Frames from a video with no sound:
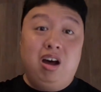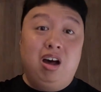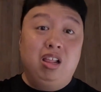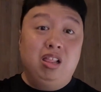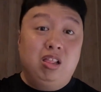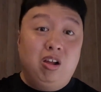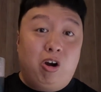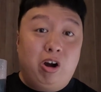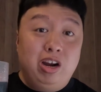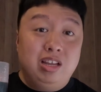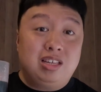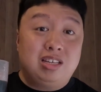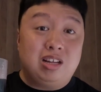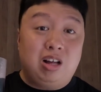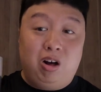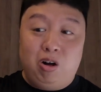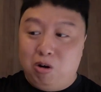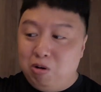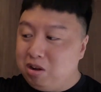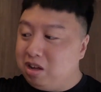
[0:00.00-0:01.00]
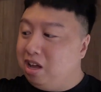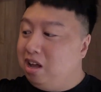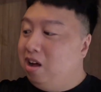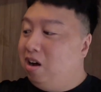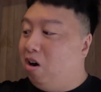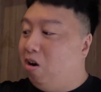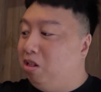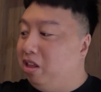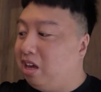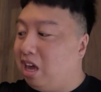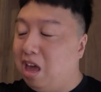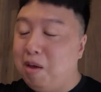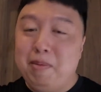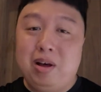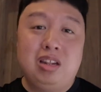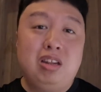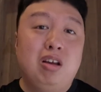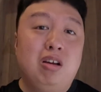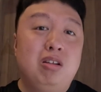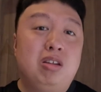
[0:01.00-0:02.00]
a large Coke, only
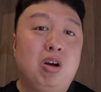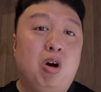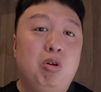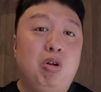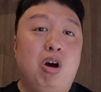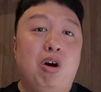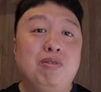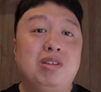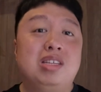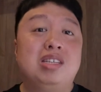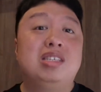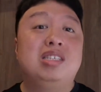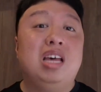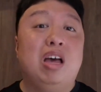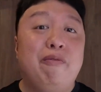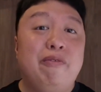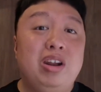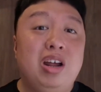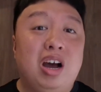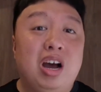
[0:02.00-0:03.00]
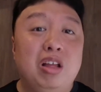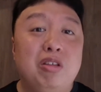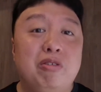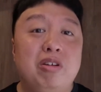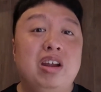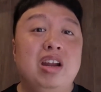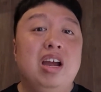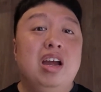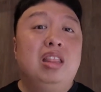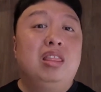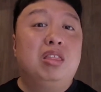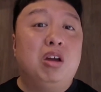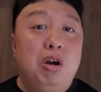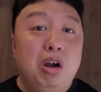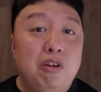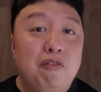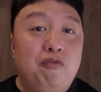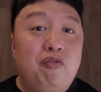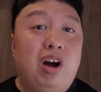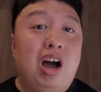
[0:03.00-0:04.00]
came out to a total of
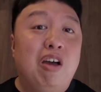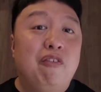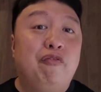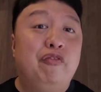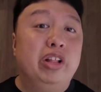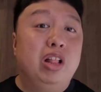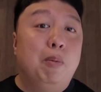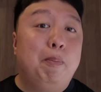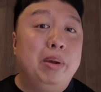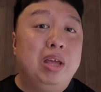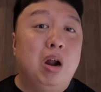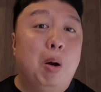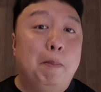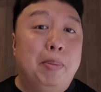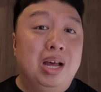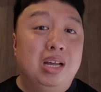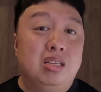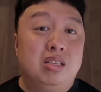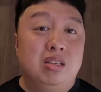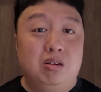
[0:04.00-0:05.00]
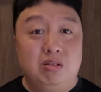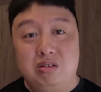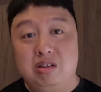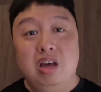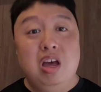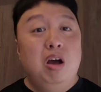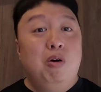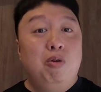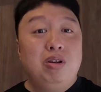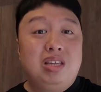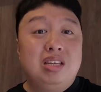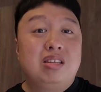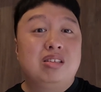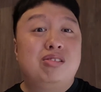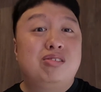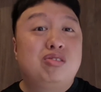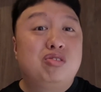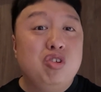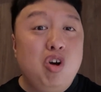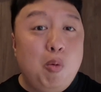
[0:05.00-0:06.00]
735 Filipino pesos, which is
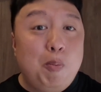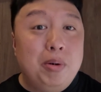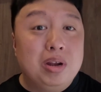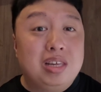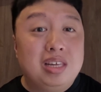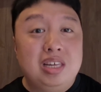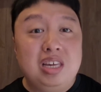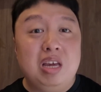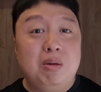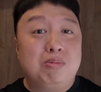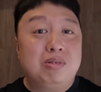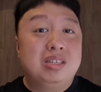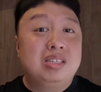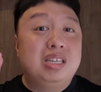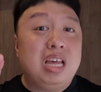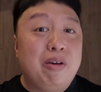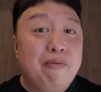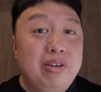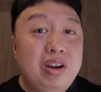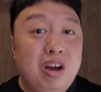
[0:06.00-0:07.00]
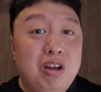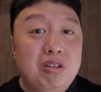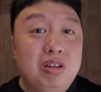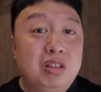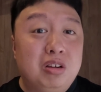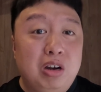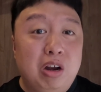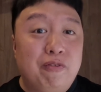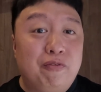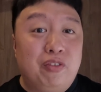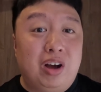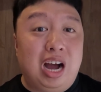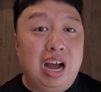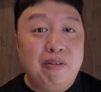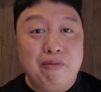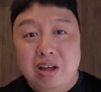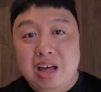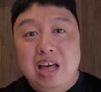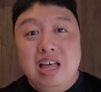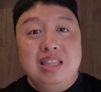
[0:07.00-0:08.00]
super cheap.
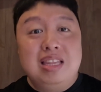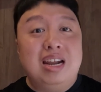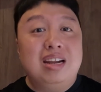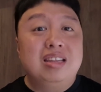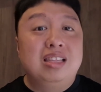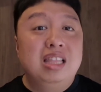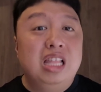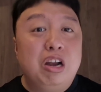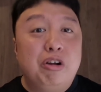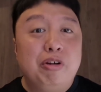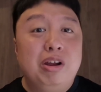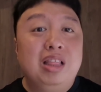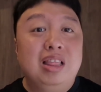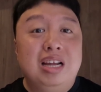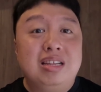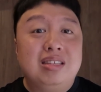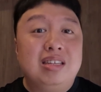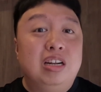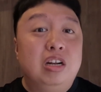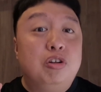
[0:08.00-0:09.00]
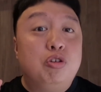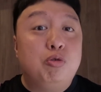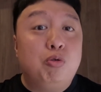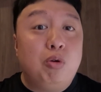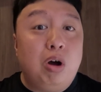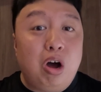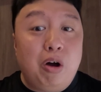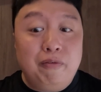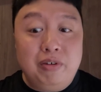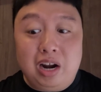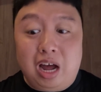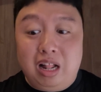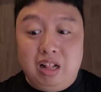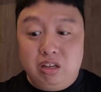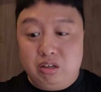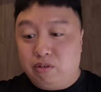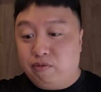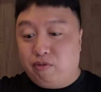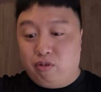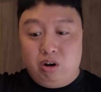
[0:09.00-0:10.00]
735. That is literally less than
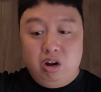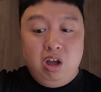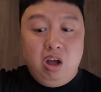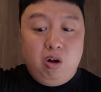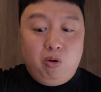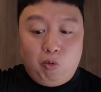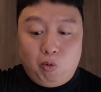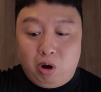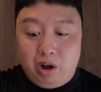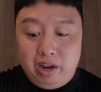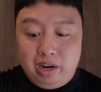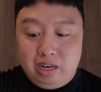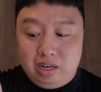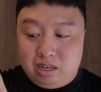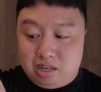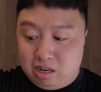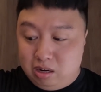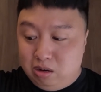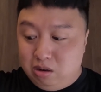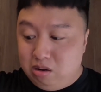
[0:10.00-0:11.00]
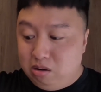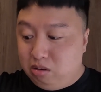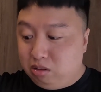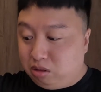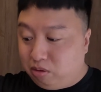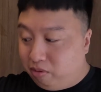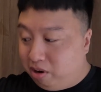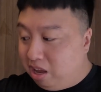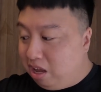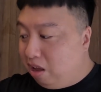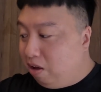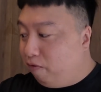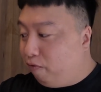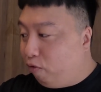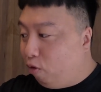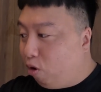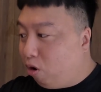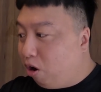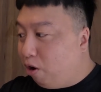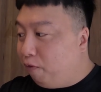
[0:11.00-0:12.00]
$12 for 1, 2, 3,
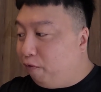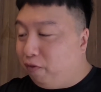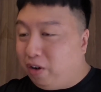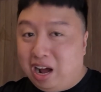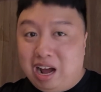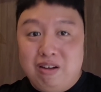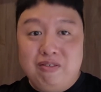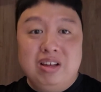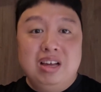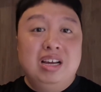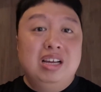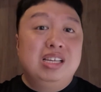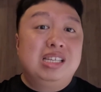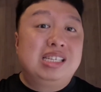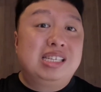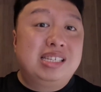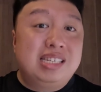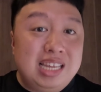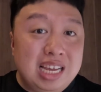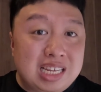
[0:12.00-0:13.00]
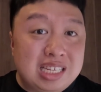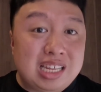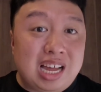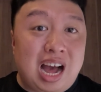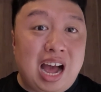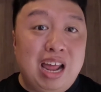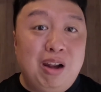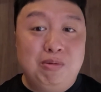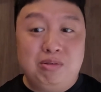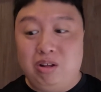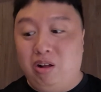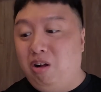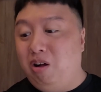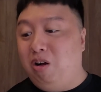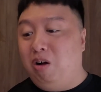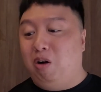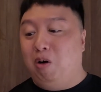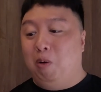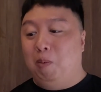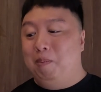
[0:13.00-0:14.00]
4, 5, 6 items.
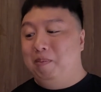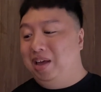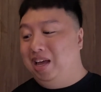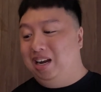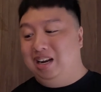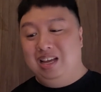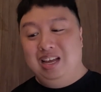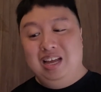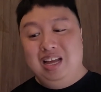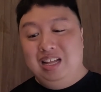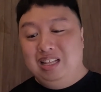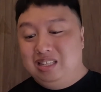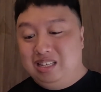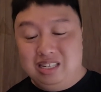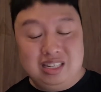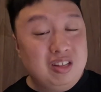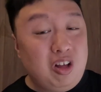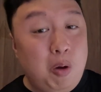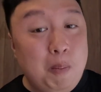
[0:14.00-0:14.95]
Oh man, this is